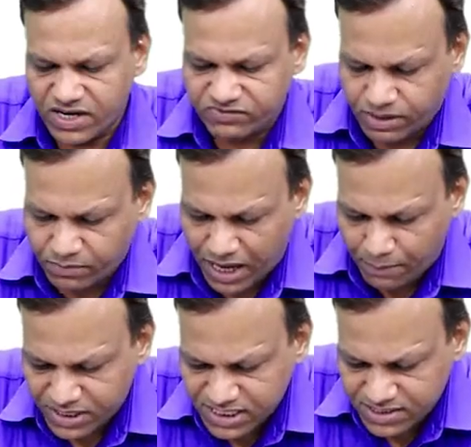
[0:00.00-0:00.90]
we have some
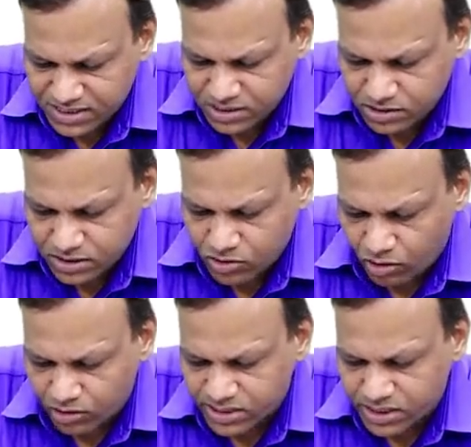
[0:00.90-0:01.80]
emergency
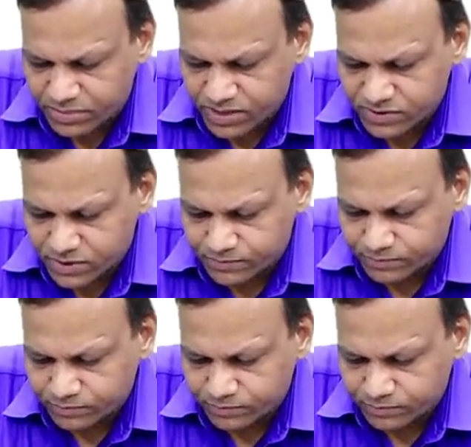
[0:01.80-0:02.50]
contraceptives.